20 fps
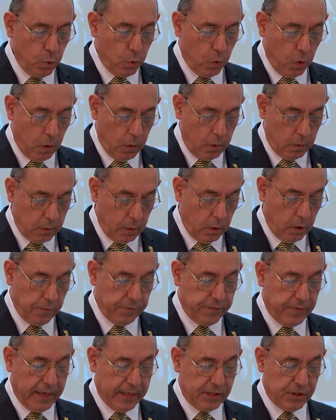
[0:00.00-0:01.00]
blue color
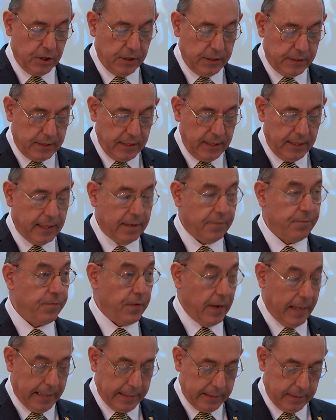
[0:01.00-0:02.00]
of the Argentinian
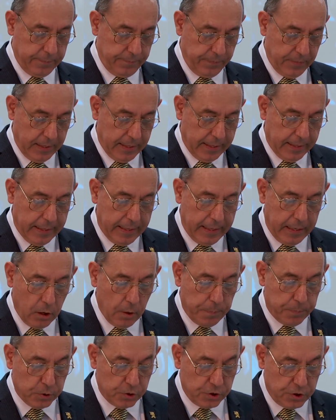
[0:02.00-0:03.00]
flag
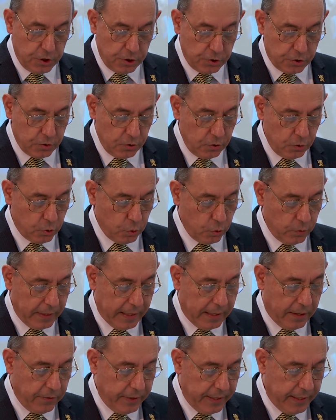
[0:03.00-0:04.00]
in opposition to
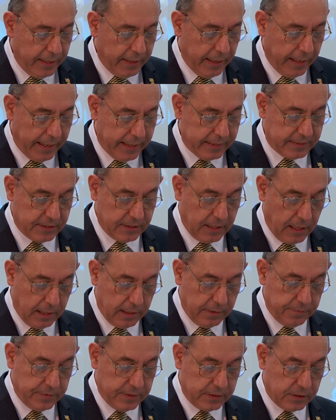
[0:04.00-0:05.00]
the green
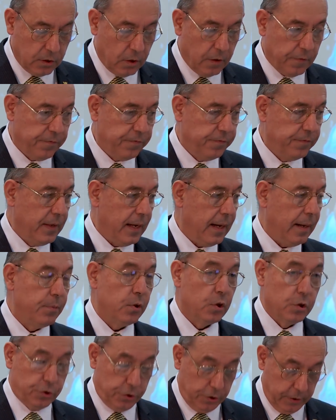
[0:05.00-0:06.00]
headscarves of the
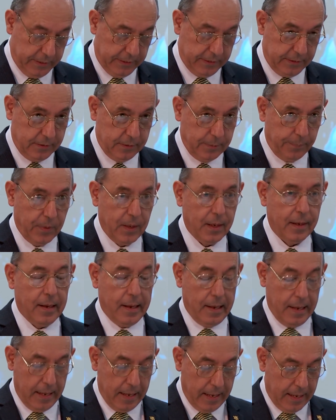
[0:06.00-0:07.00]
abortionists.
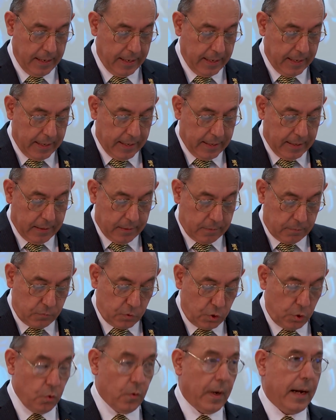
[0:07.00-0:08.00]

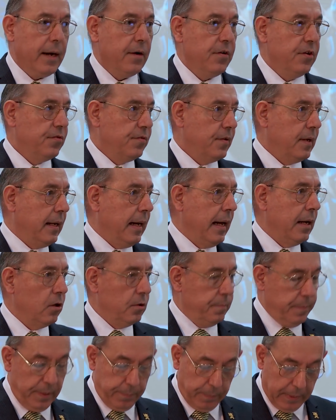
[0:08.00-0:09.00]
You Irish
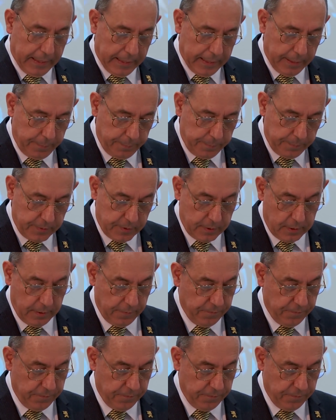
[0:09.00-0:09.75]
cannot be blamed